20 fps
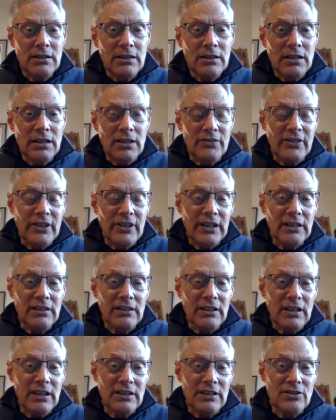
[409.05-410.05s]
of a
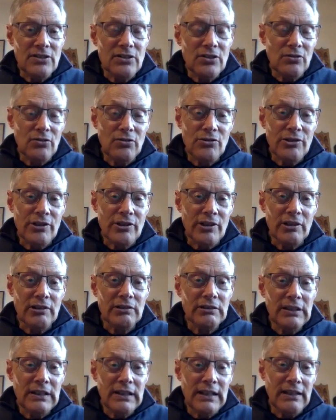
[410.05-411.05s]
soldier
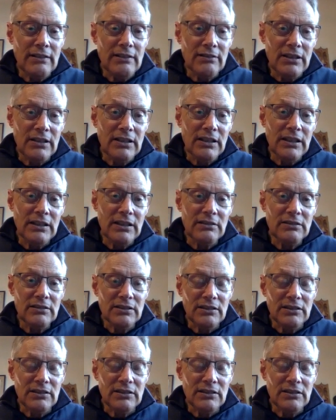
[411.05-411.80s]
out in the